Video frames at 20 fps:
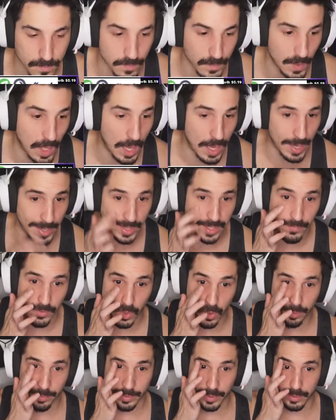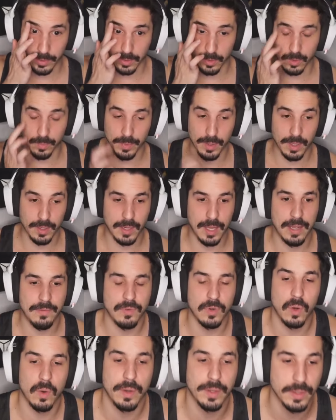I don't even know what I'm going to do, man. I have
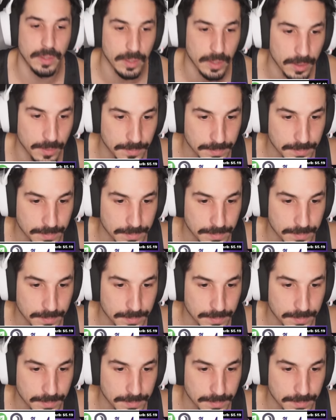no idea.